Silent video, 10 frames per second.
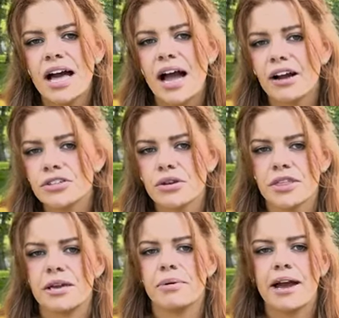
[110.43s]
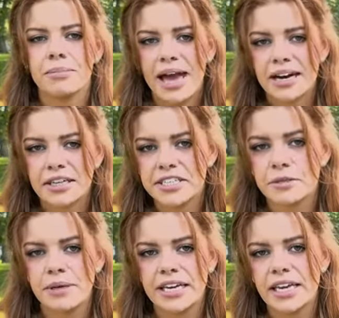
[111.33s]
I also think, pragmatically
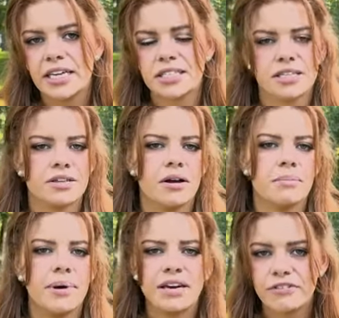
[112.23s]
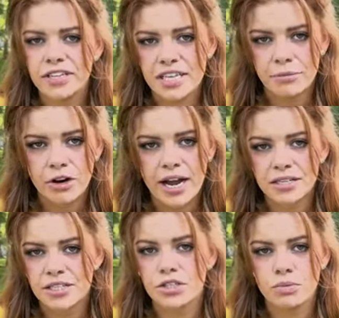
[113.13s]
speaking, it does not benefit
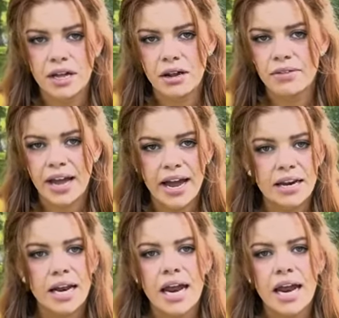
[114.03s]
Democrats to dwell on that.